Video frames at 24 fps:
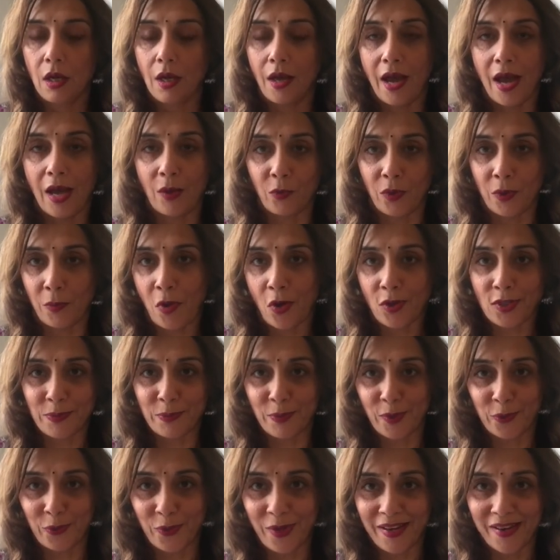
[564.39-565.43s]
and where
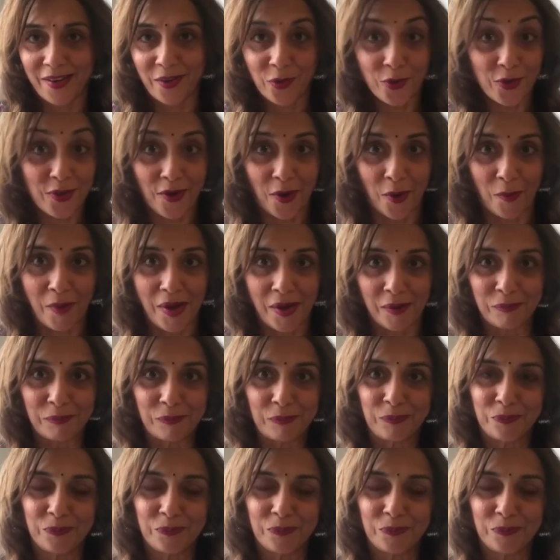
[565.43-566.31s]
possible creating good karma.